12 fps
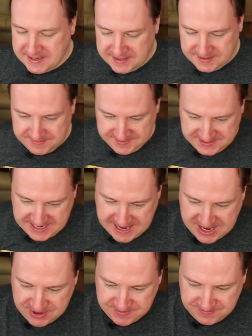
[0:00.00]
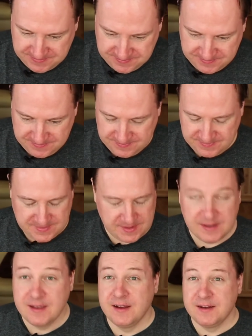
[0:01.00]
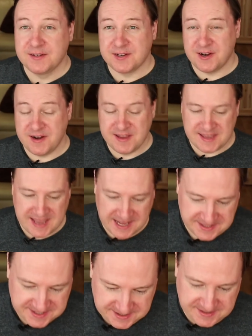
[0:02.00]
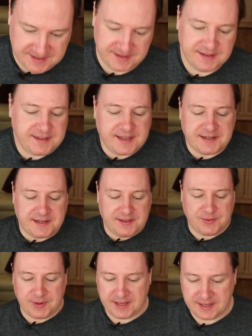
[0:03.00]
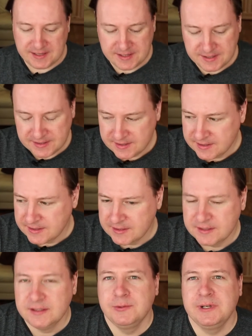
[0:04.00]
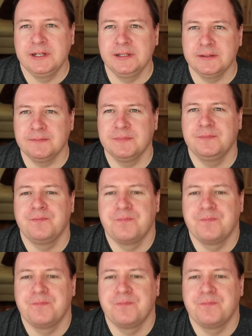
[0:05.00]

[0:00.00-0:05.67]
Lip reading: on, down. Sorry, cats getting in the way. Well,